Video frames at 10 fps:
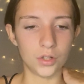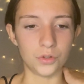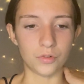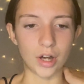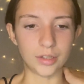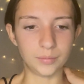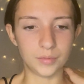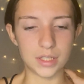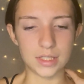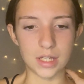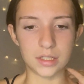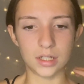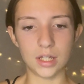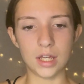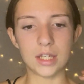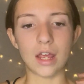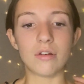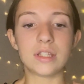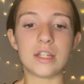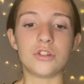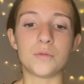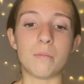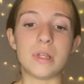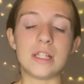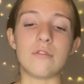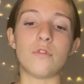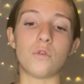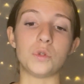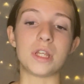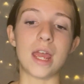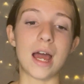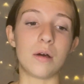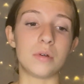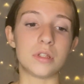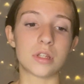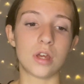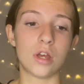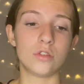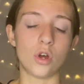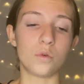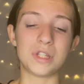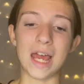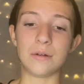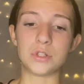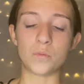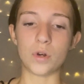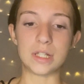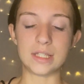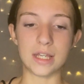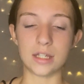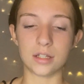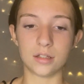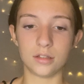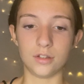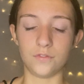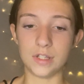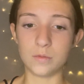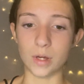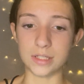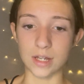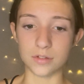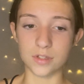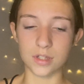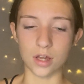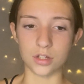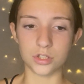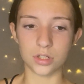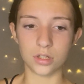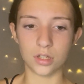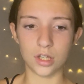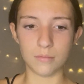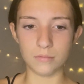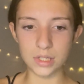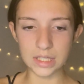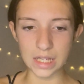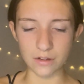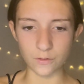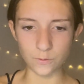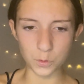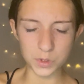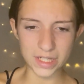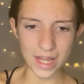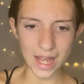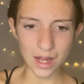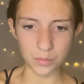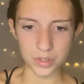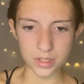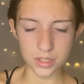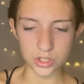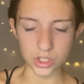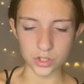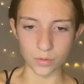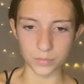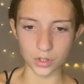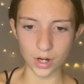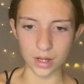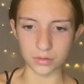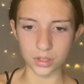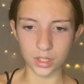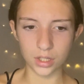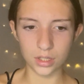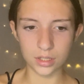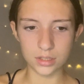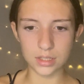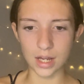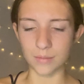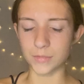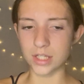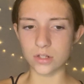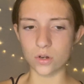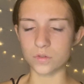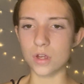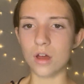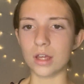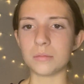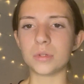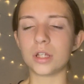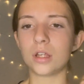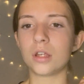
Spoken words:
All right, he said. Kerosene has been missing for 48 hours. The whole town is worried sick. The fleet went out to search. Missing for 48 hours? She stomped the ground. Damn, that's a long time.